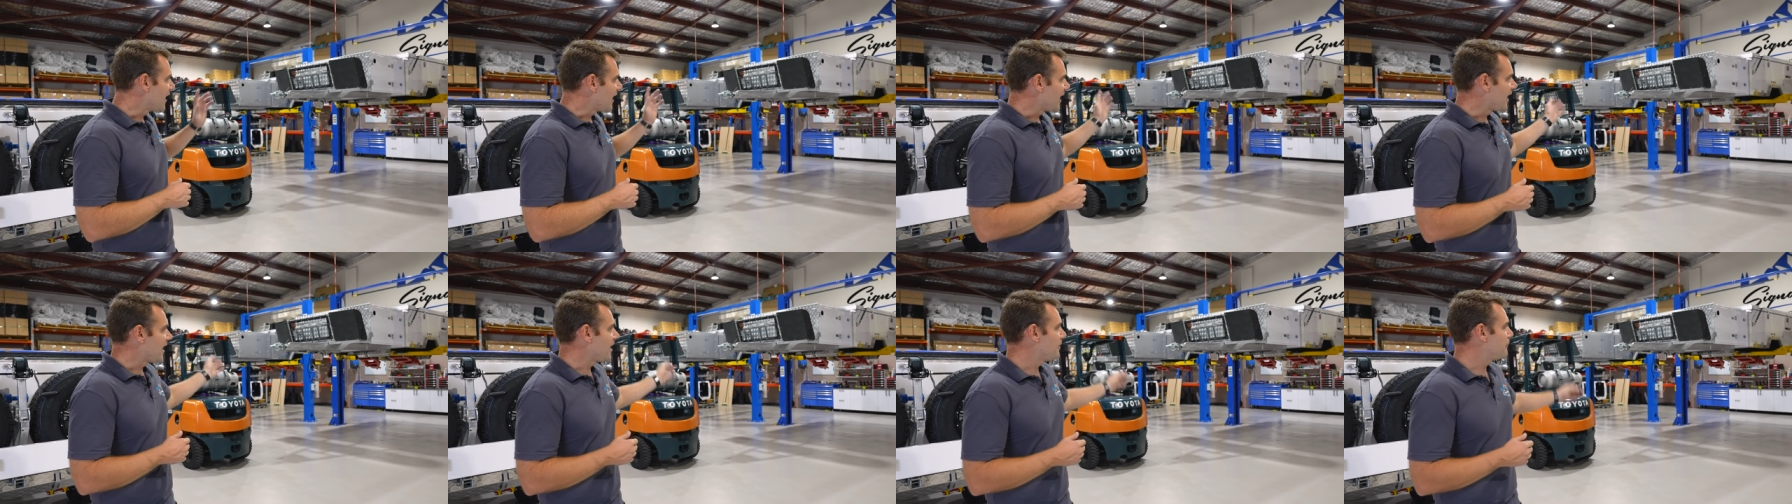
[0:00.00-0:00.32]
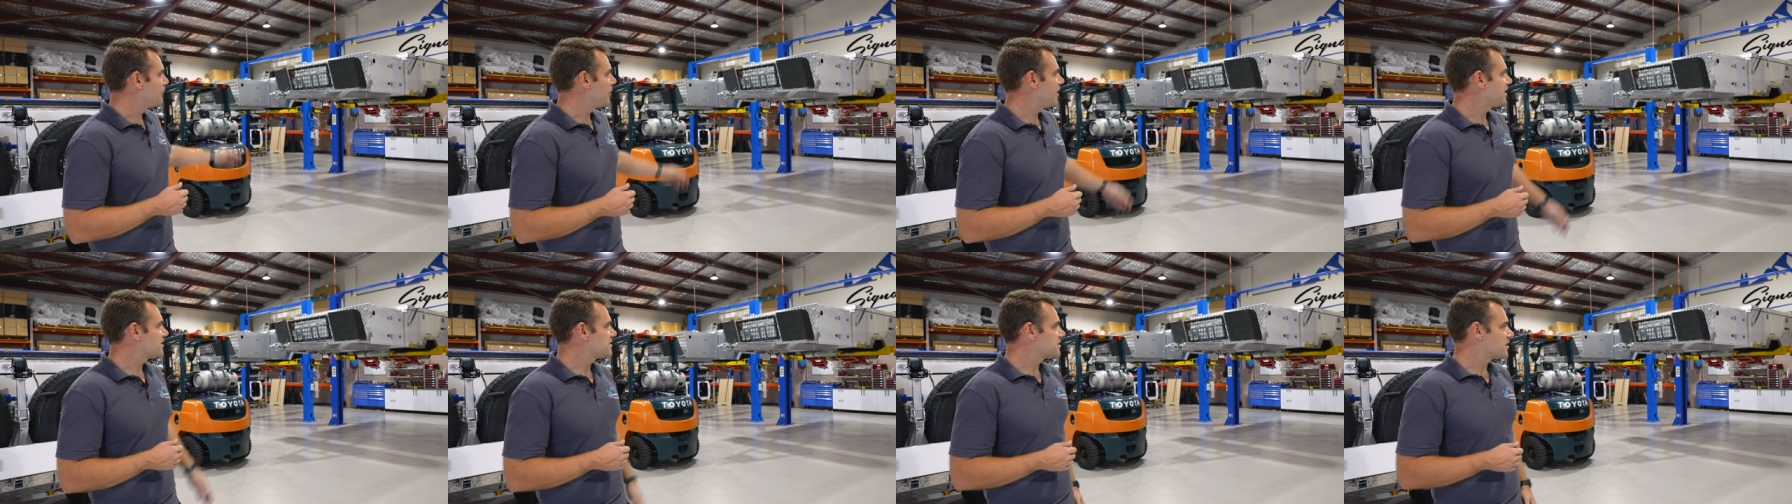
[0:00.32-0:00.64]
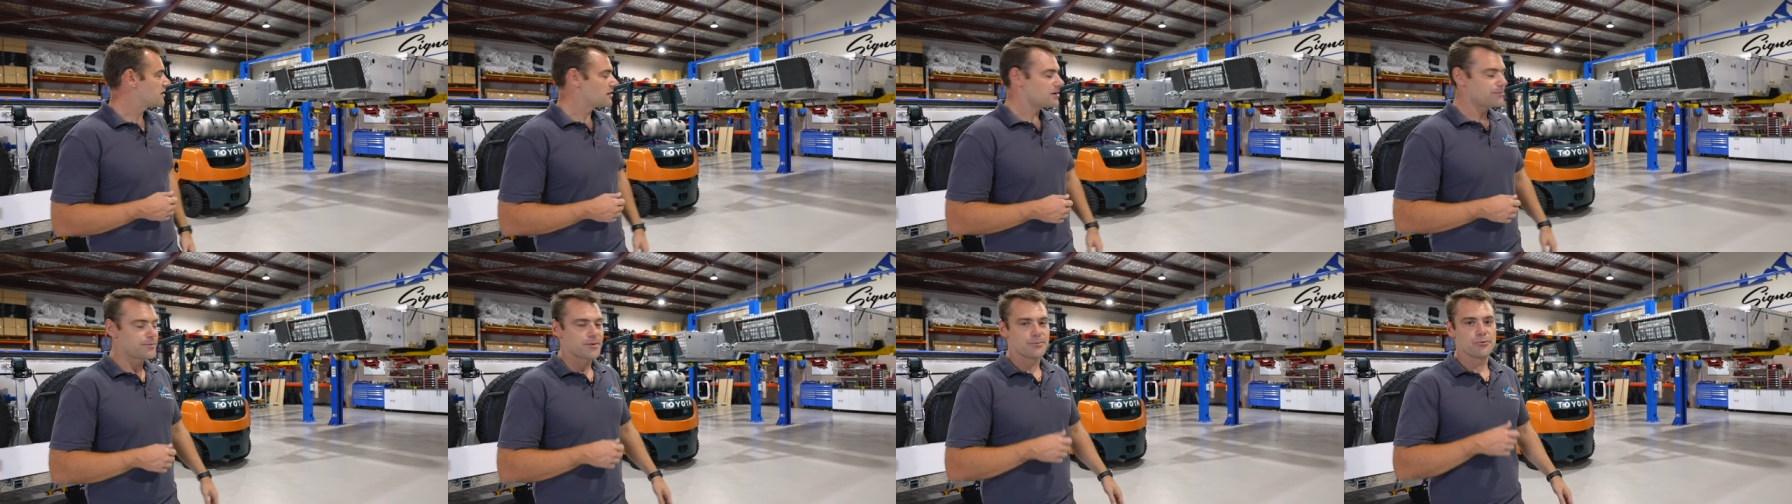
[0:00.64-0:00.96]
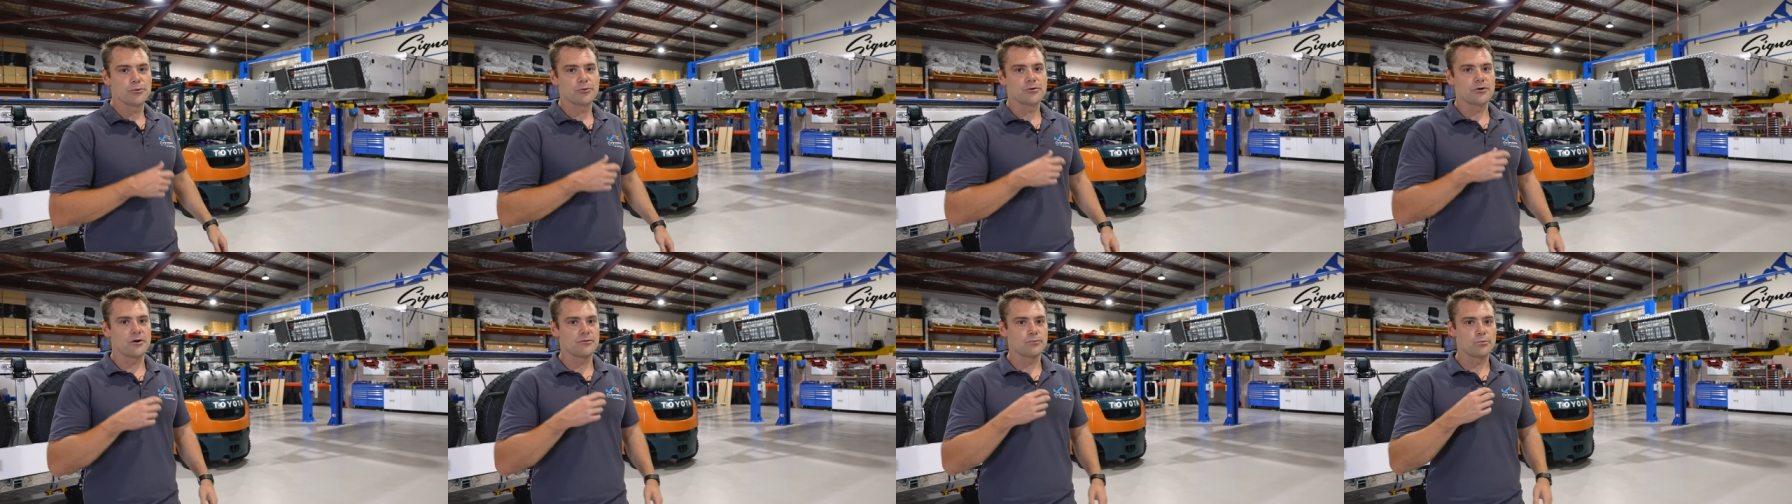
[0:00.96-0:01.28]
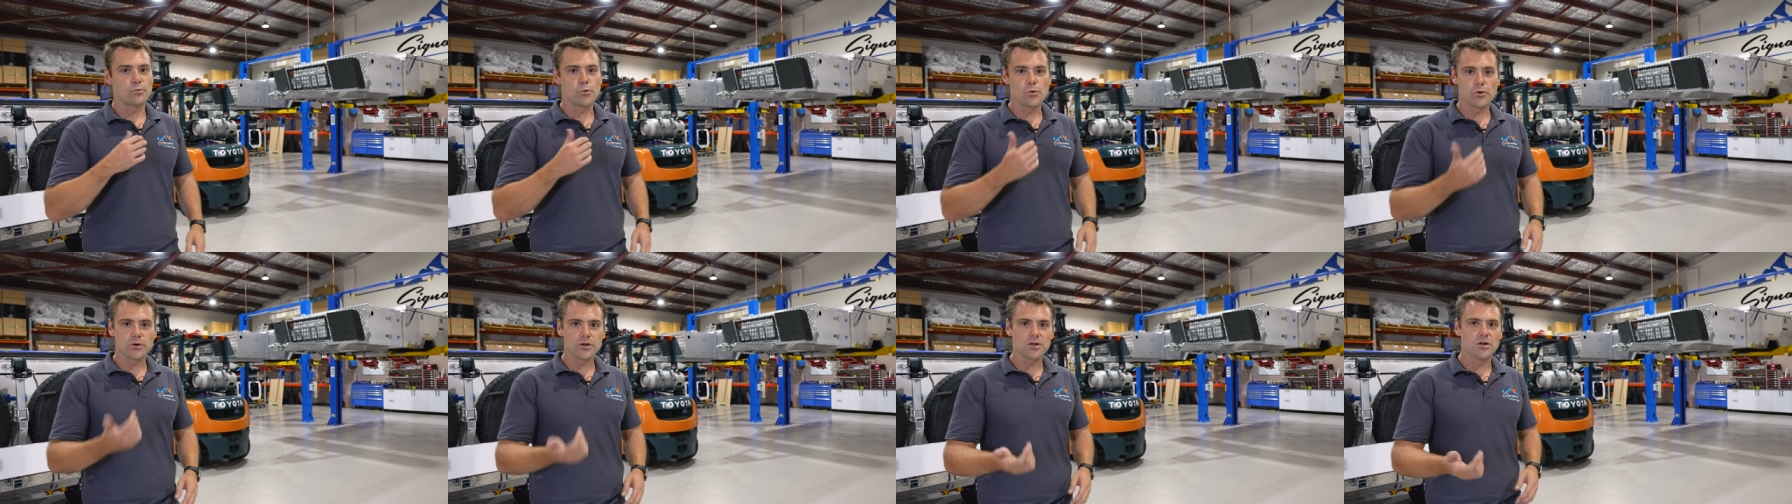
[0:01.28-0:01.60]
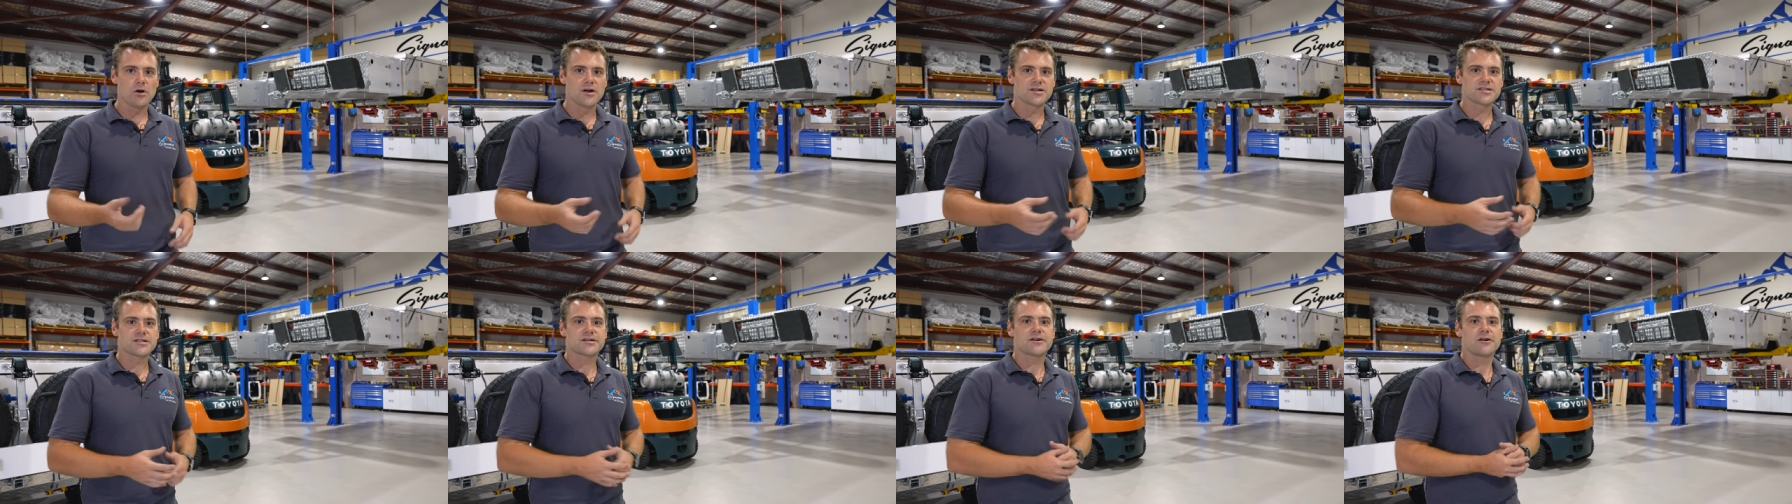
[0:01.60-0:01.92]
Handbrakes have got to be put on, water
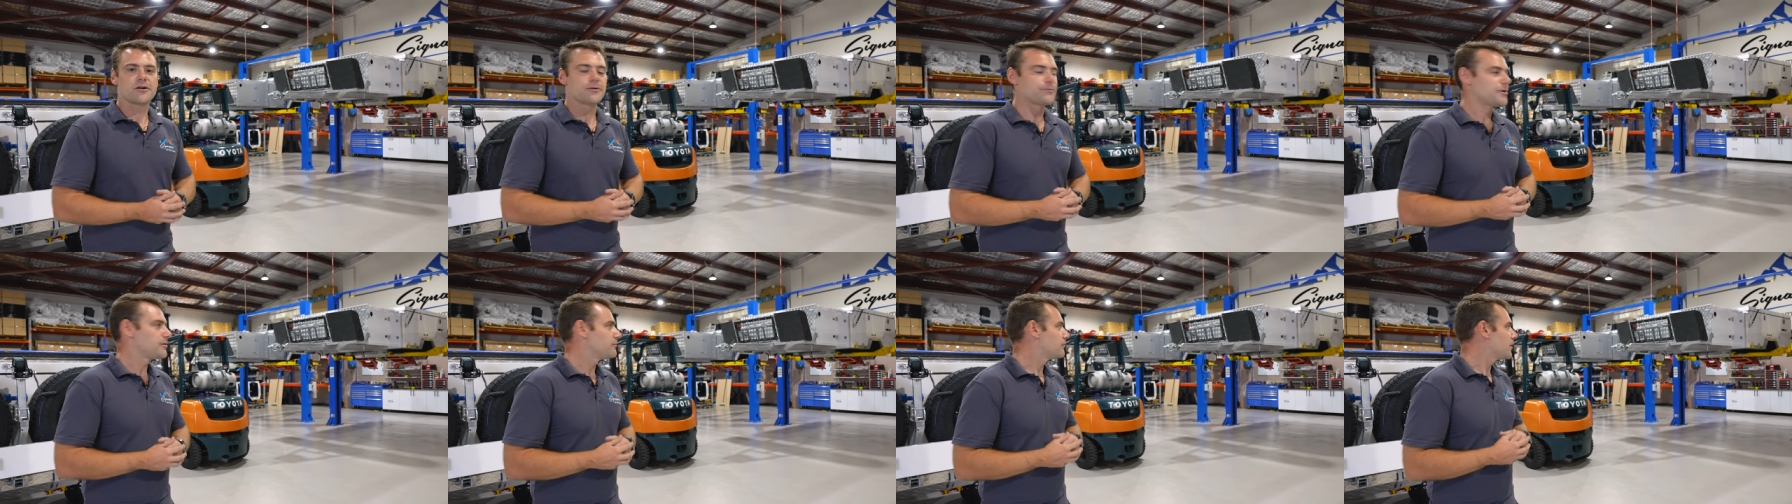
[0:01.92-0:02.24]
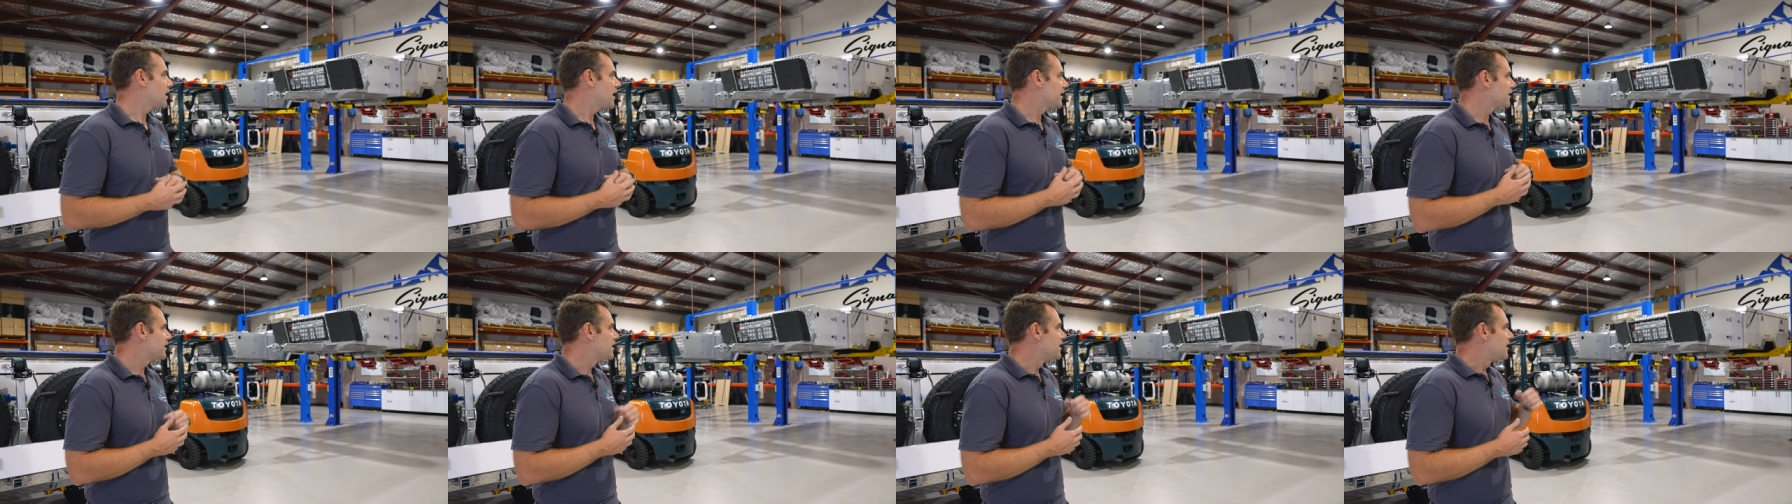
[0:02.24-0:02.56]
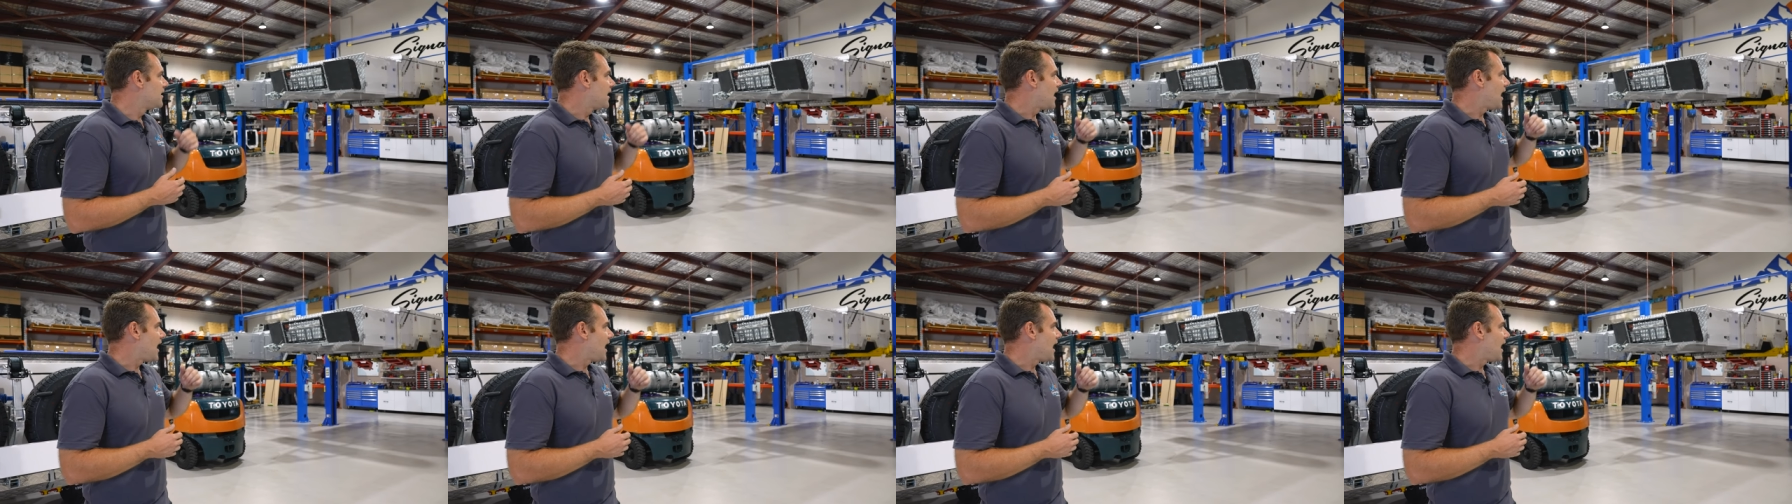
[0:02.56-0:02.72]
lines have got to be run.